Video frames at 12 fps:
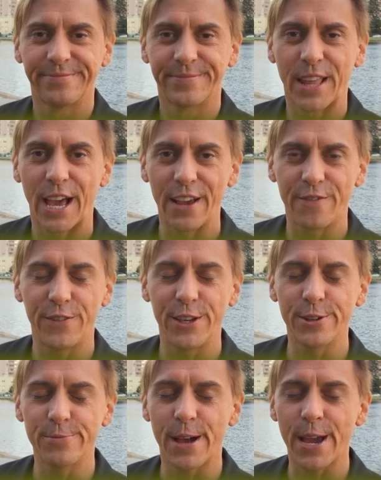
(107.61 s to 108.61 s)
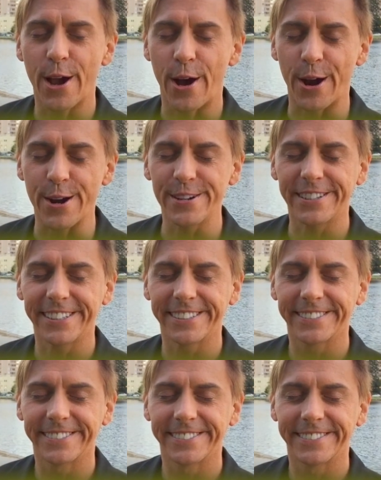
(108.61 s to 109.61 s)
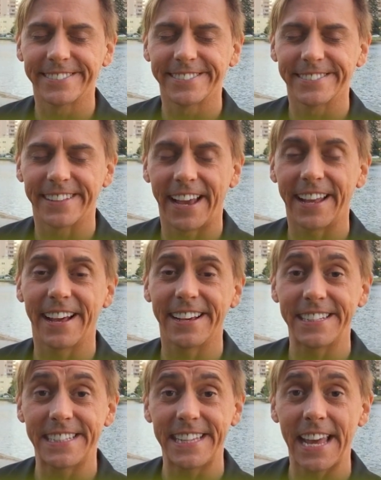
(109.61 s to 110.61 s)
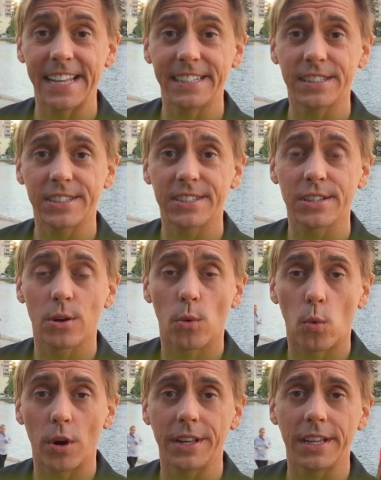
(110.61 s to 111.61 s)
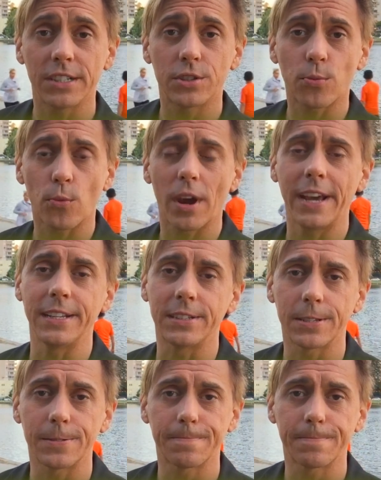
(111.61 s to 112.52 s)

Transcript: I feel my heart, and I sense what is right.